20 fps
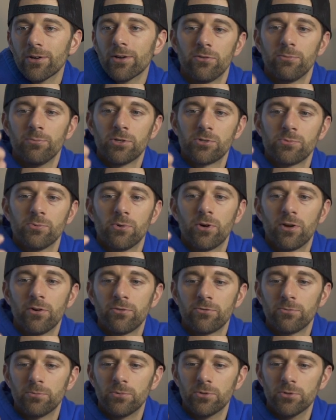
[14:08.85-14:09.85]
It's much more
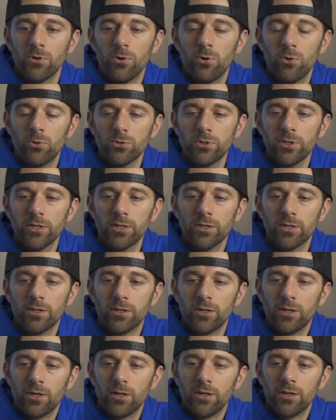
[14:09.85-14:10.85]
comfortable to hold it
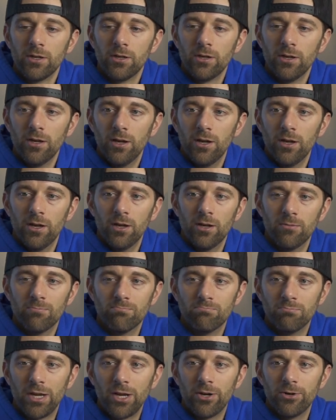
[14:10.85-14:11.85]

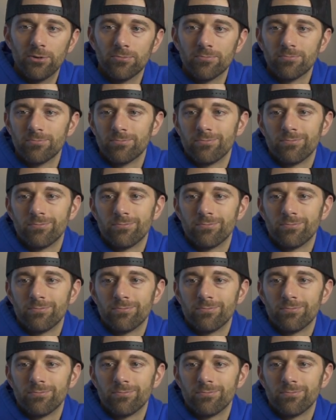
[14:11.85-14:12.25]
about